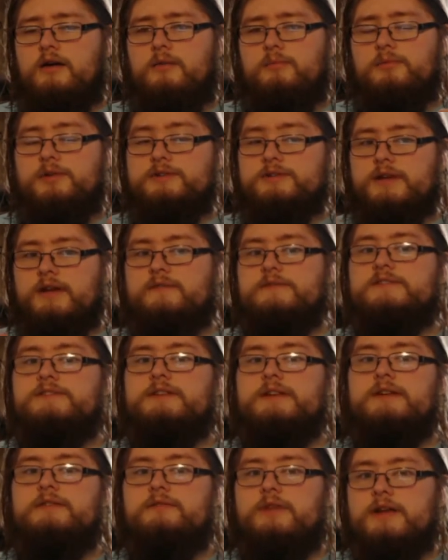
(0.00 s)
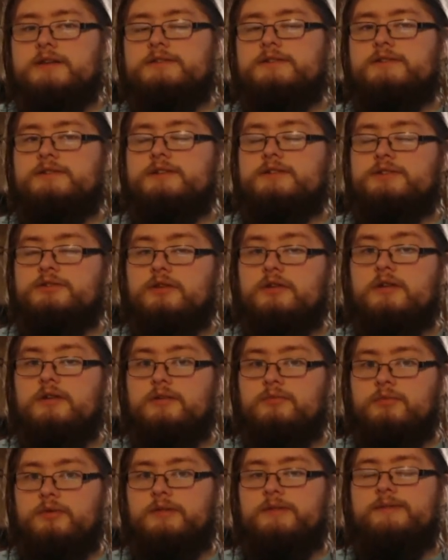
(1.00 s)
Because I've seen races that
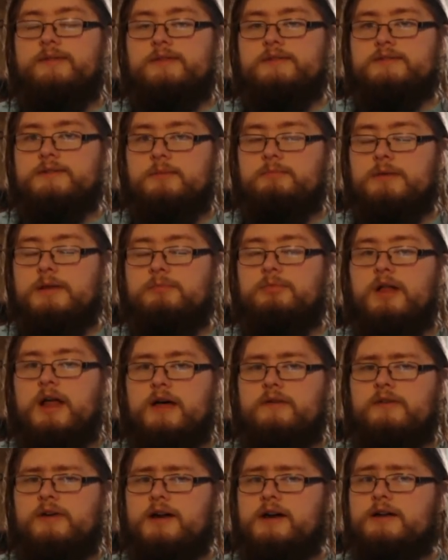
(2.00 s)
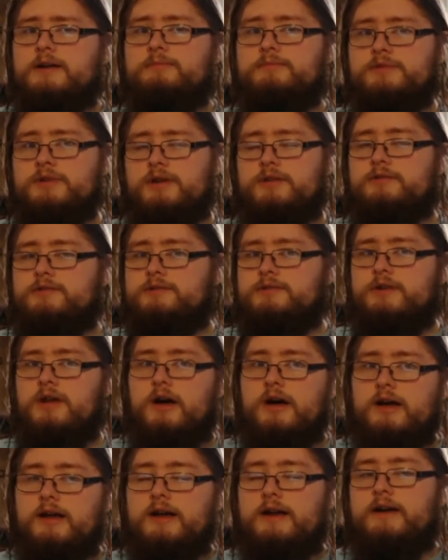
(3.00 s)
started with some people having items and others
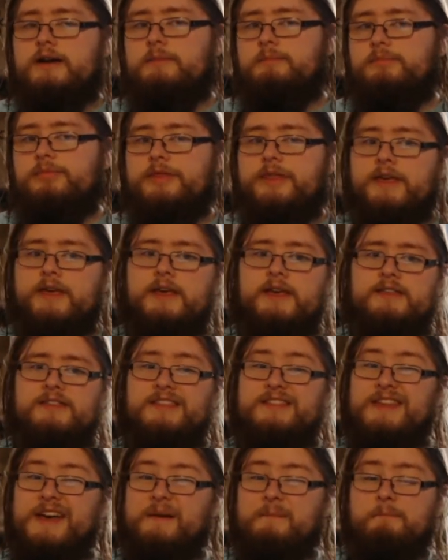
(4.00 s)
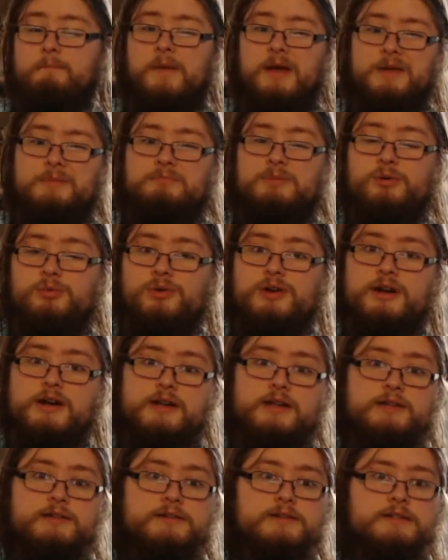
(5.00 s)
not, and I'm thinking that that might be what it
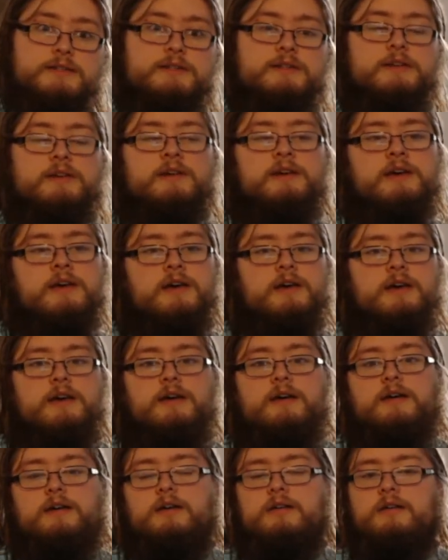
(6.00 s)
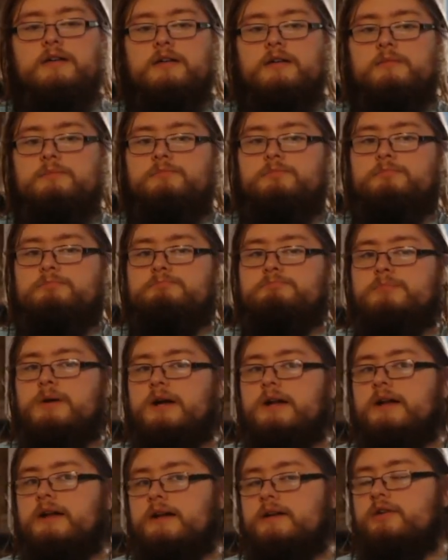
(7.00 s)
is.
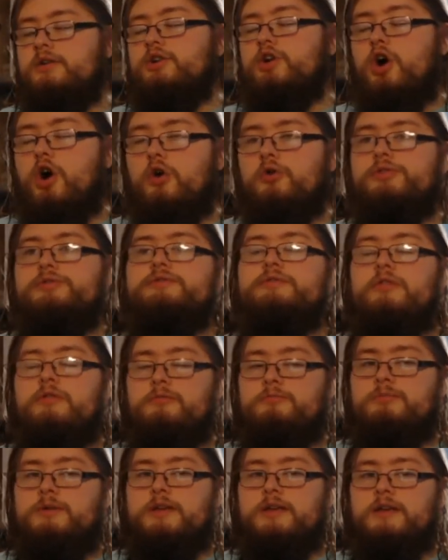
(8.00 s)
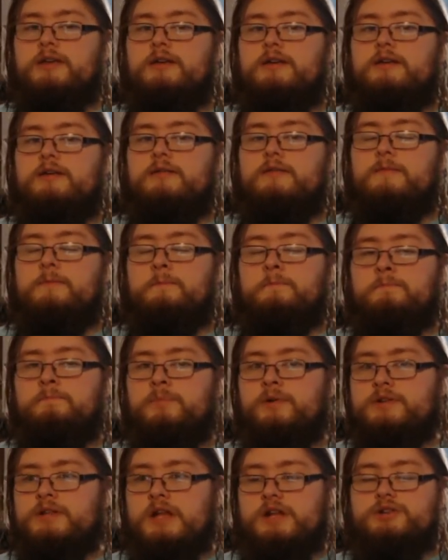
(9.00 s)
But it could also be
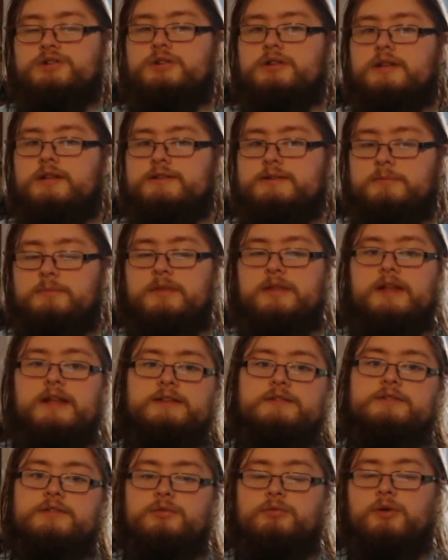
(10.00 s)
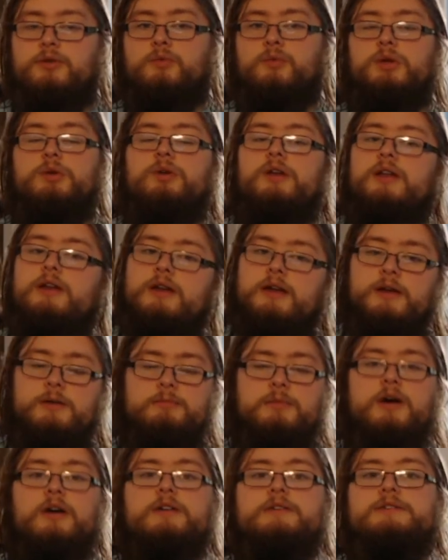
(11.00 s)
potentially something that has to do with when you hit an item
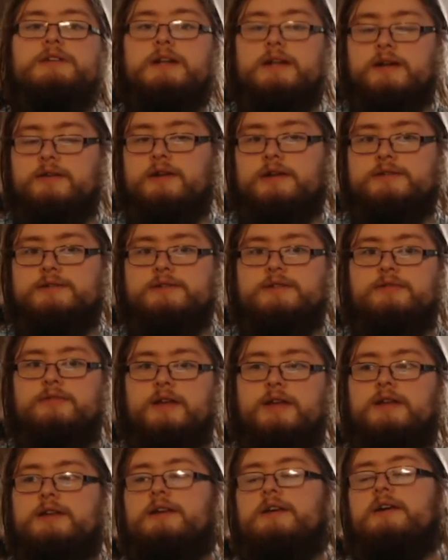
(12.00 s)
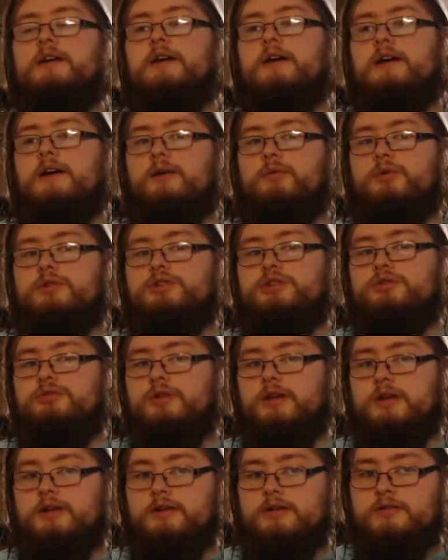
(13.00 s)
box, it increases the rate at which you
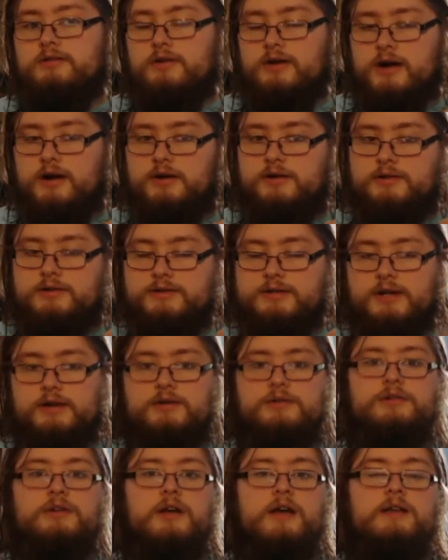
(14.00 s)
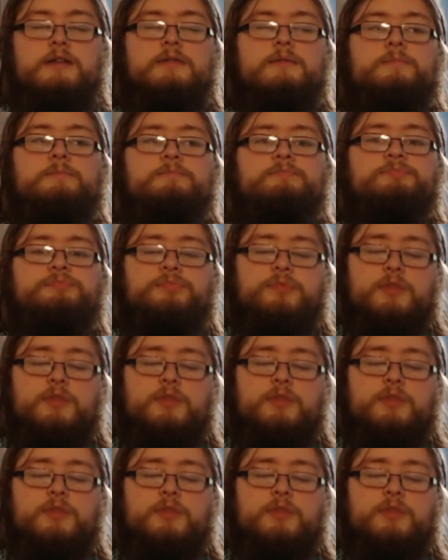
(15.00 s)
get your character's signature item,